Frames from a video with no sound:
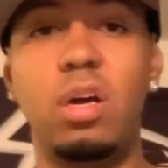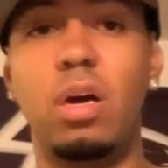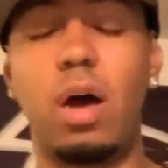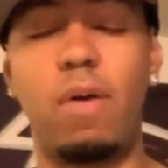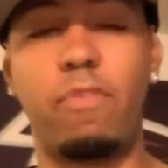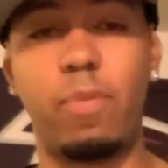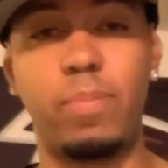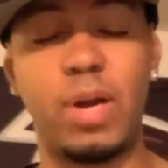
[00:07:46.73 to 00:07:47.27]

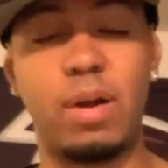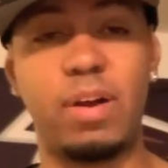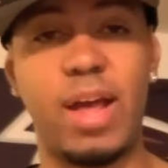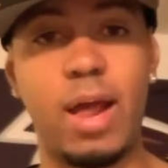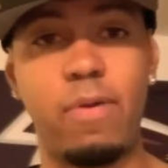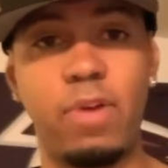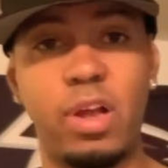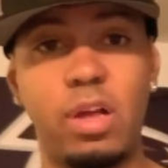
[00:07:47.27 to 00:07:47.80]
from Derrick
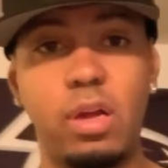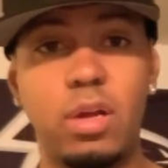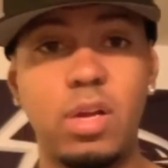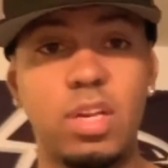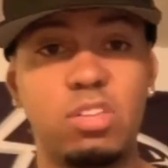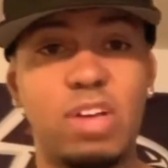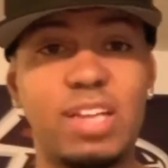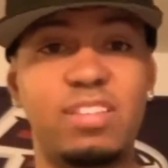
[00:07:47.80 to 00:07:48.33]
Henry.
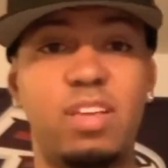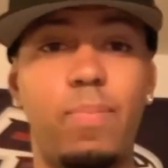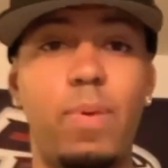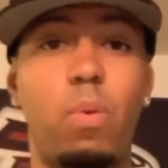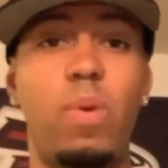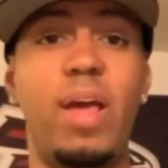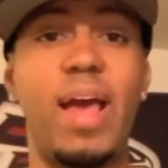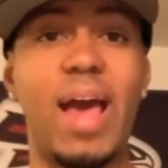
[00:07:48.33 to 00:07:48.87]
So that's something
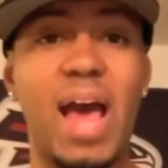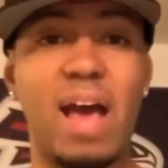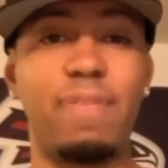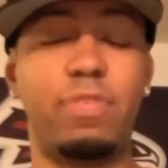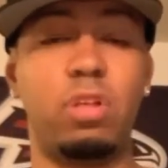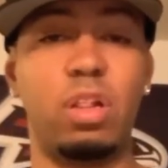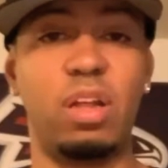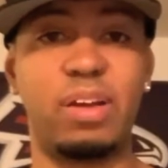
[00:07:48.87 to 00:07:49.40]
we
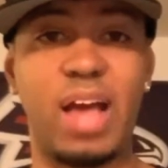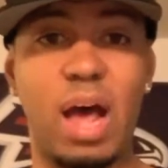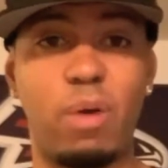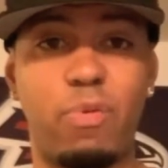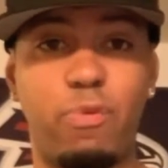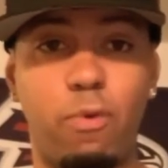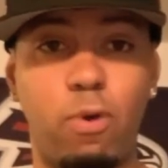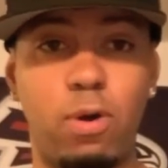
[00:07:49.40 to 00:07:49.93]
have to look out
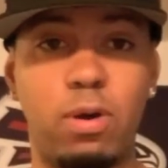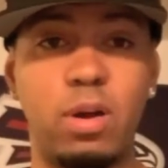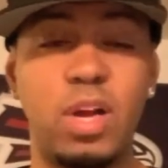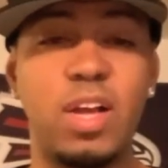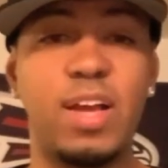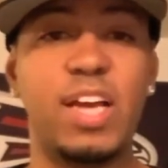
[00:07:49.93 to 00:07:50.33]
for,